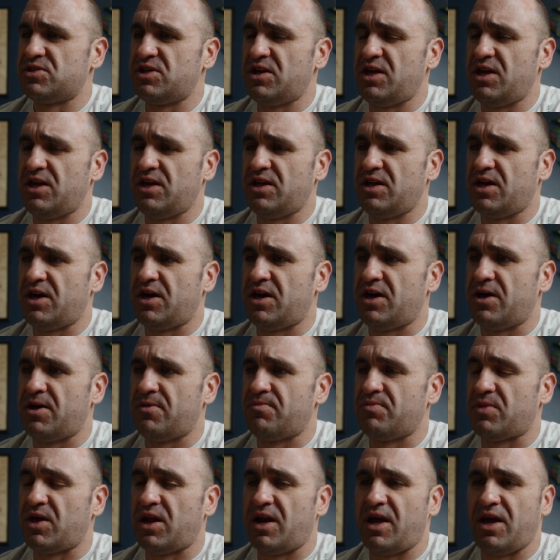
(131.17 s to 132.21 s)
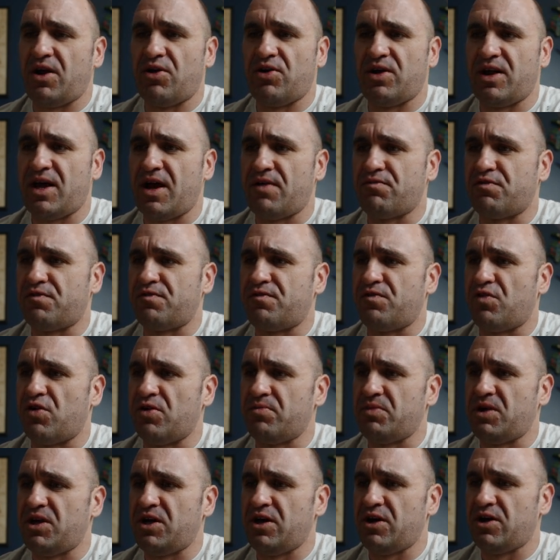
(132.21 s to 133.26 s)
thing, and I already have a
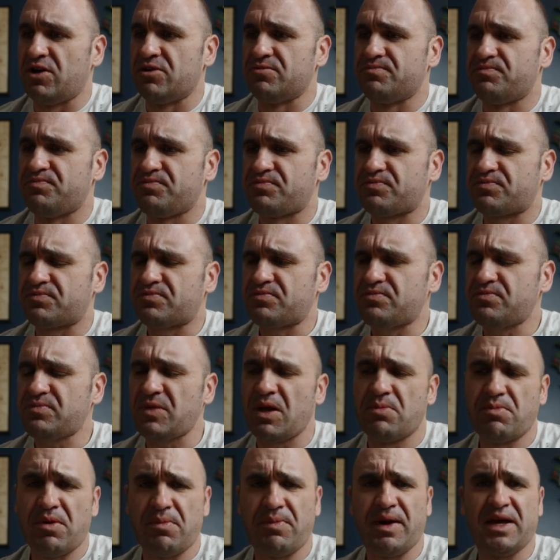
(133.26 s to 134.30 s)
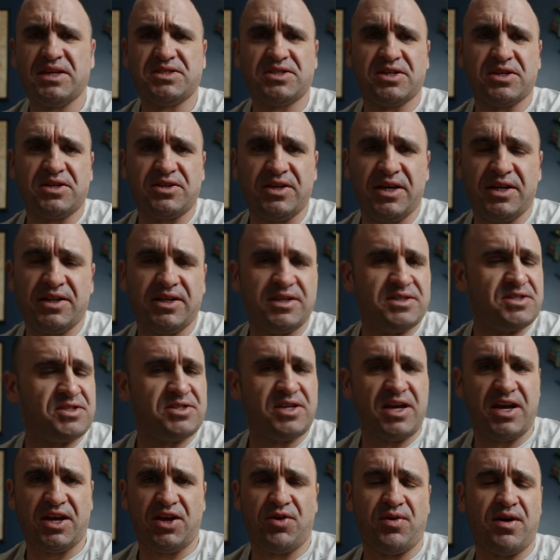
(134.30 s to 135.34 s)
form here, but basically, let's
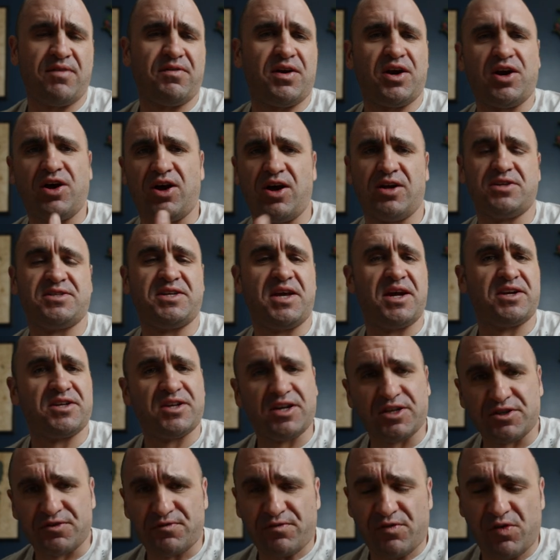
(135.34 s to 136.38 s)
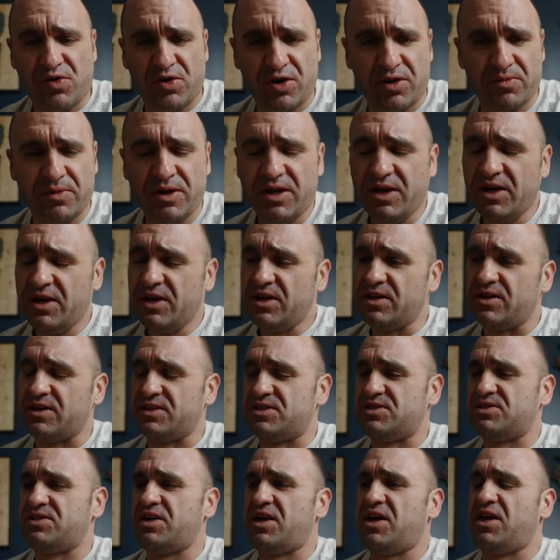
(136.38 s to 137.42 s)
say you have a contact us form.
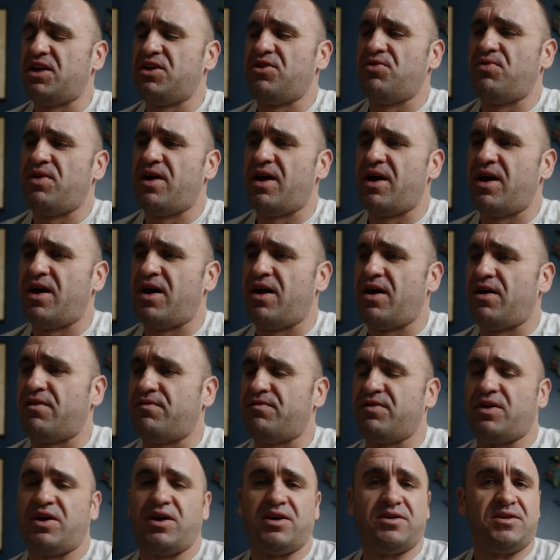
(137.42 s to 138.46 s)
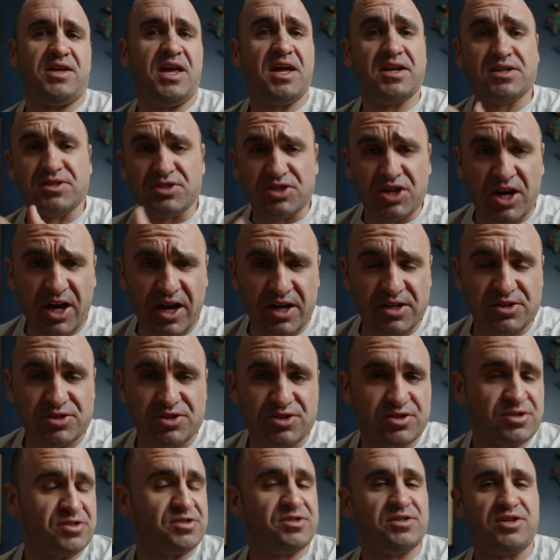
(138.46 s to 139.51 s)
Let's say you have get in
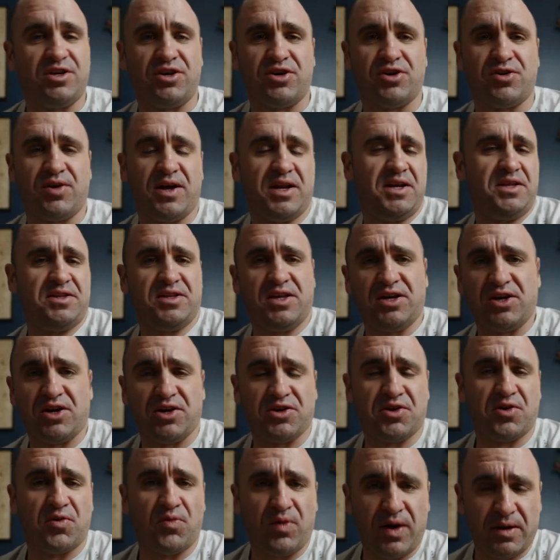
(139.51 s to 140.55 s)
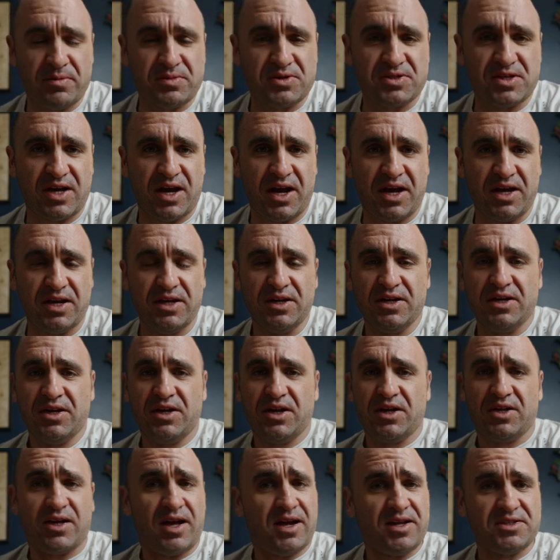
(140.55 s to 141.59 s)
touch, you know, anything on your website.
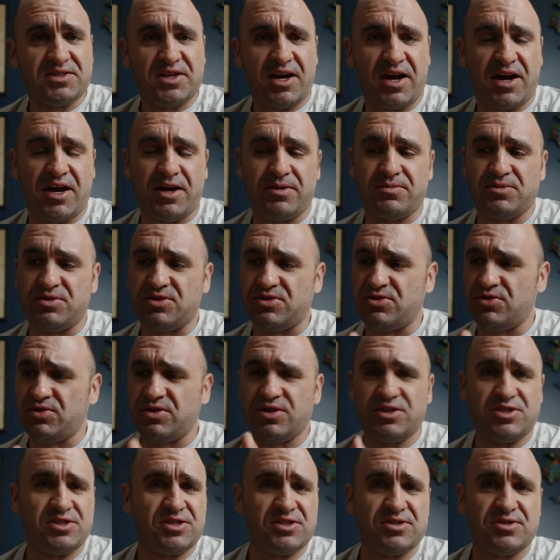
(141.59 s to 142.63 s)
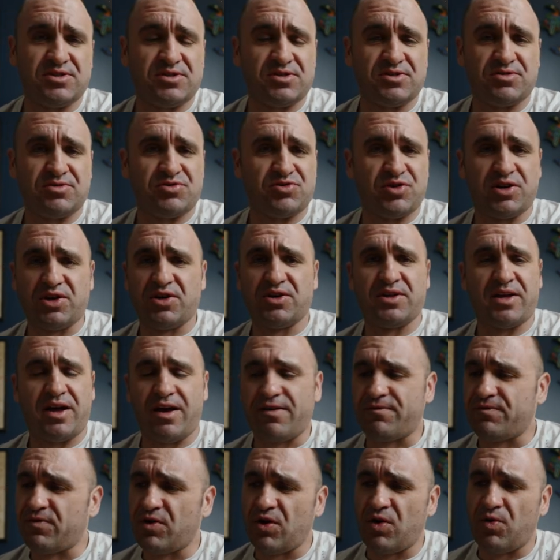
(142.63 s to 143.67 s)
A lot of times you can just trigger
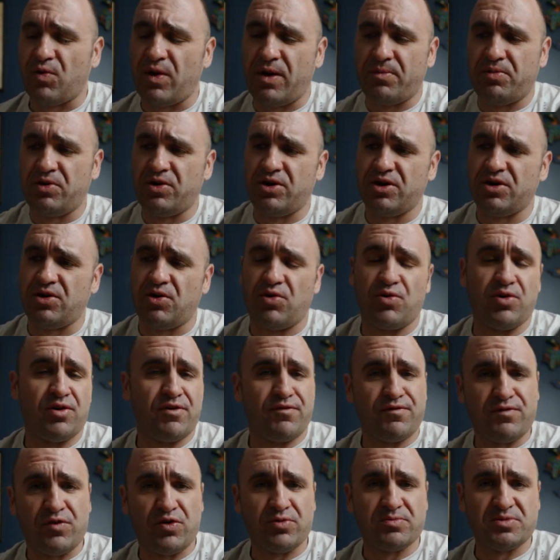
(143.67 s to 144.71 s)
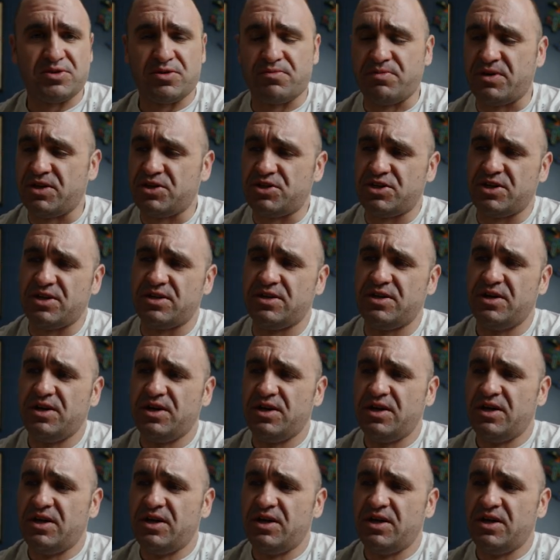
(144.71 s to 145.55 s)
that for a webhook or a form submission.